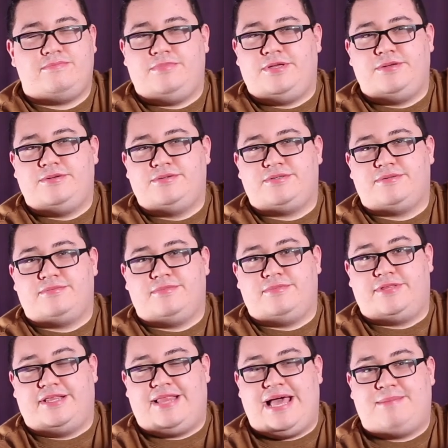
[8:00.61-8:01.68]
use
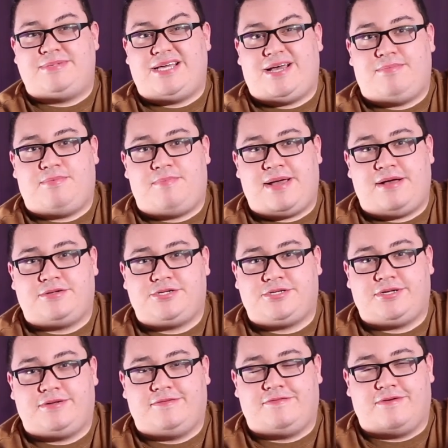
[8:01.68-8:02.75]
the laptop pouch
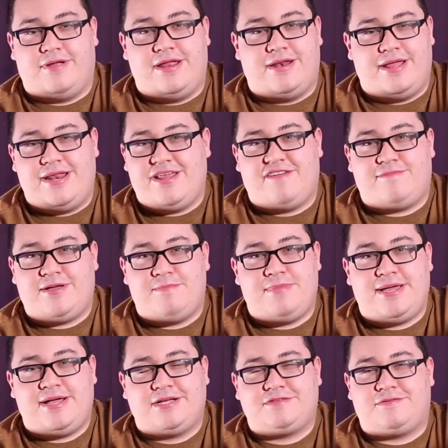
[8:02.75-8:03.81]
in any of my
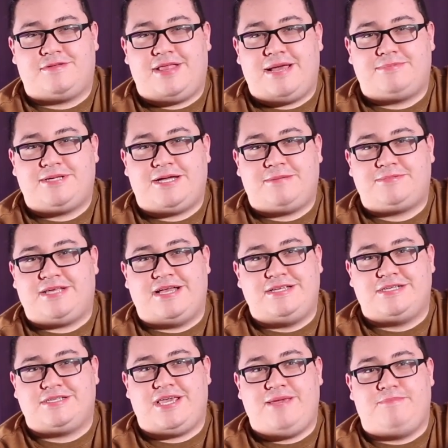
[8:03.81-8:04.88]
bags for laptops. I
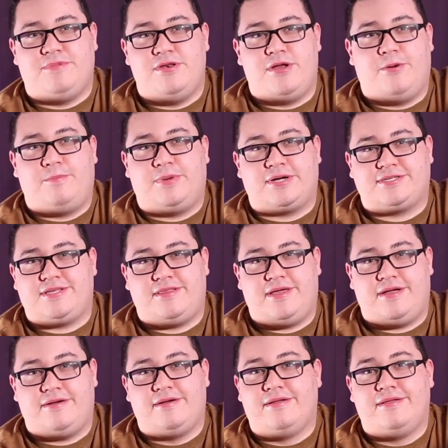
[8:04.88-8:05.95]
just keep notebooks in
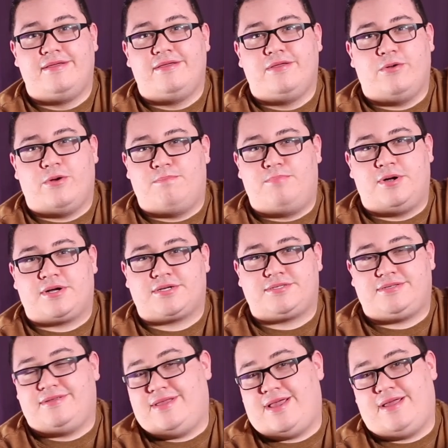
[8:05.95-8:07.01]
there or
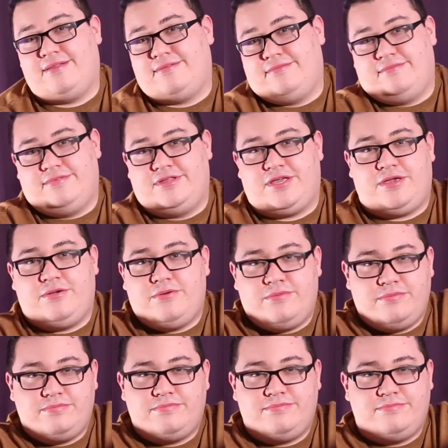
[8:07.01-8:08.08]
books. Do
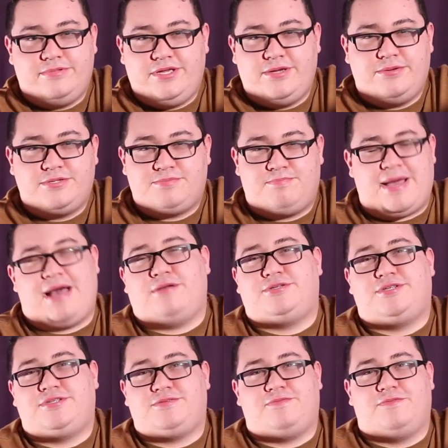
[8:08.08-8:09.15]
you use
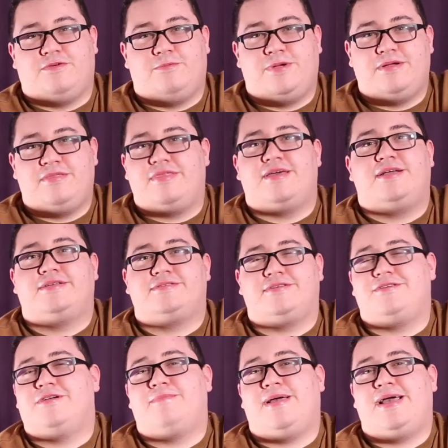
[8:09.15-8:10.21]
pouches for weird things
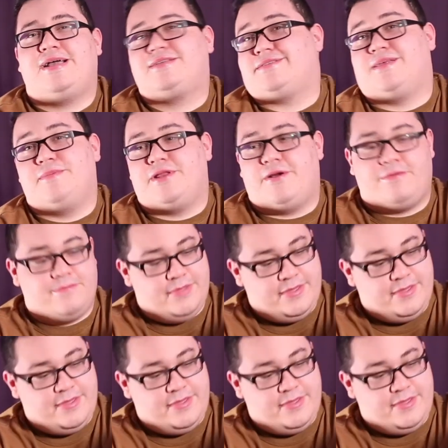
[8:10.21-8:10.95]
in your bags? Let me know.